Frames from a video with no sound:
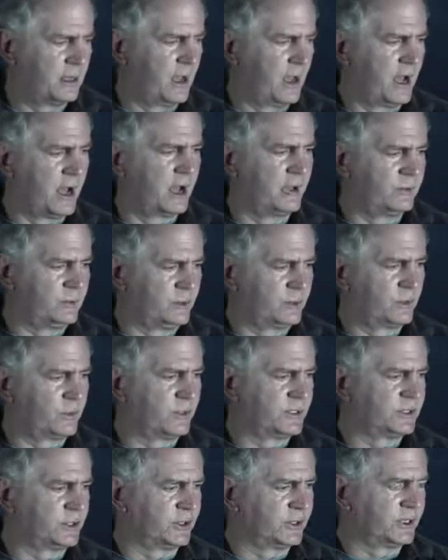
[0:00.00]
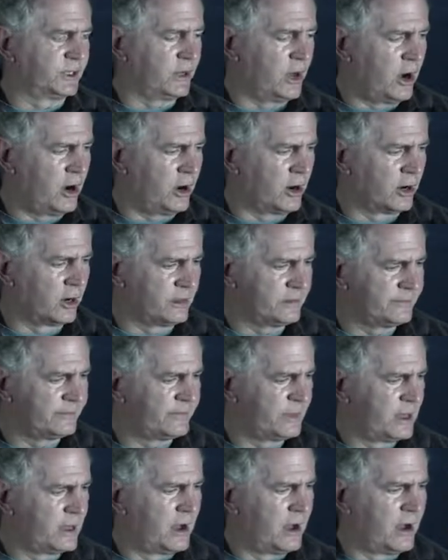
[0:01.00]
uh, quaternion R.
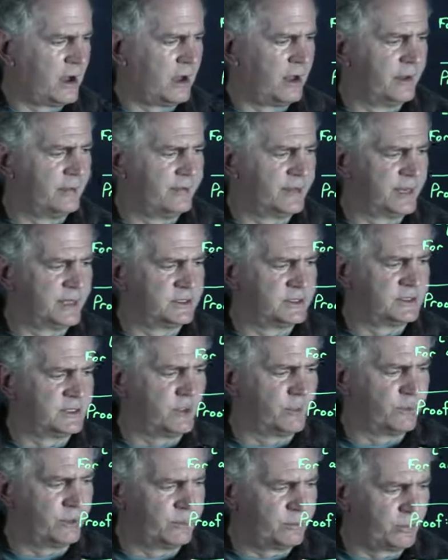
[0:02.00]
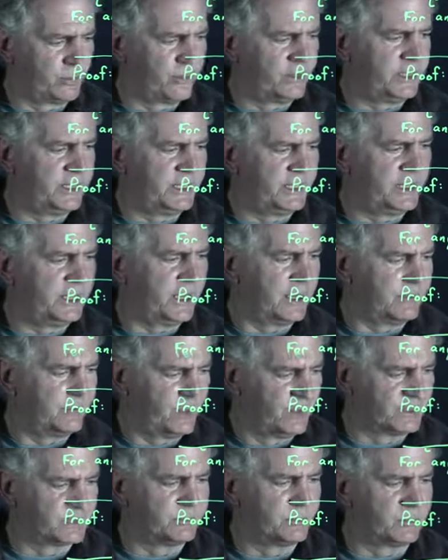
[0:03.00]
Um, and so we pre and
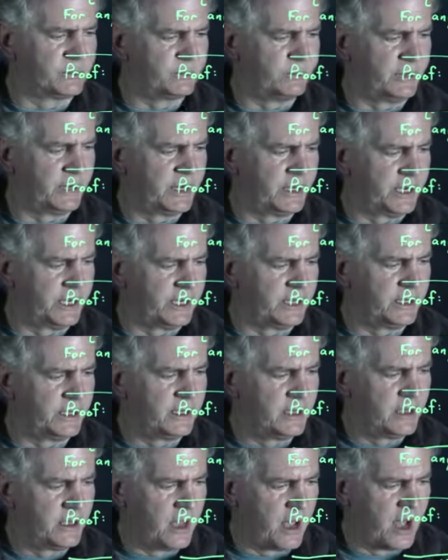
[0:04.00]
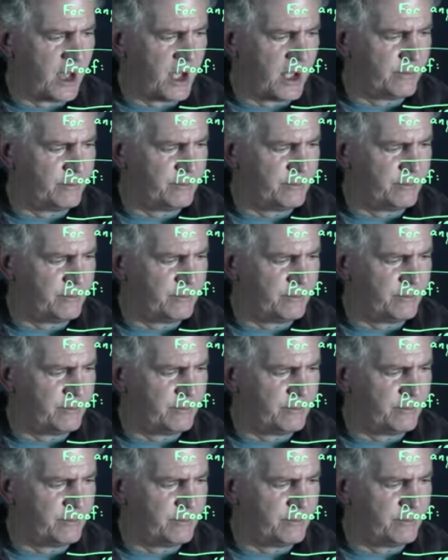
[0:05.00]
post multiply uh,